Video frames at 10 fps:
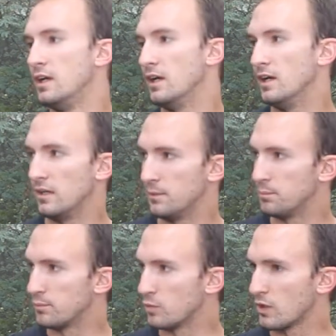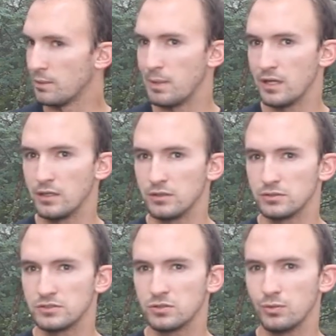We're at
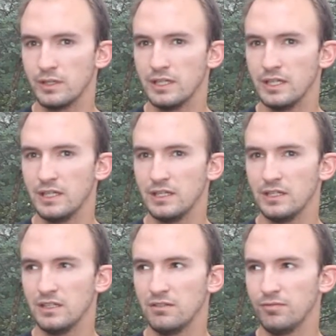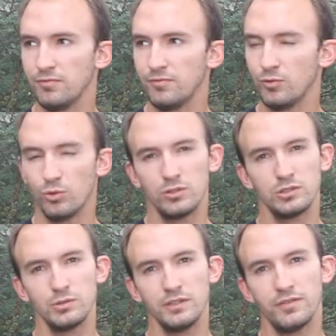about
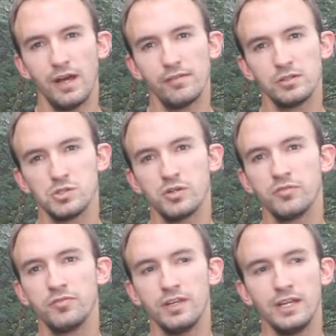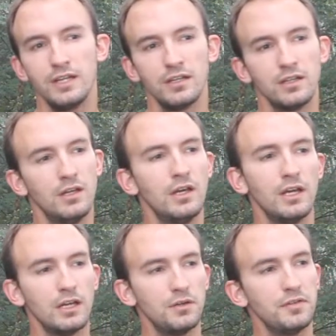2,500 feet
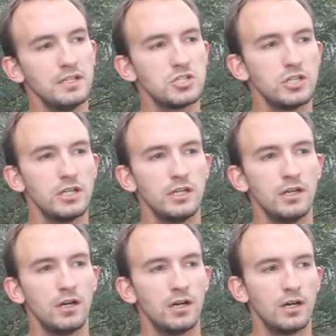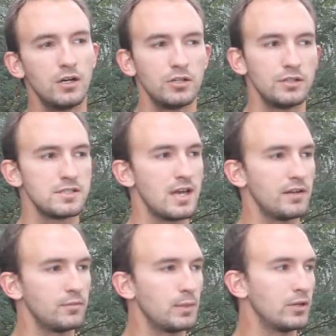elevation on the side
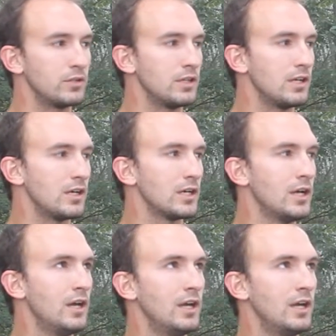of a mountain here,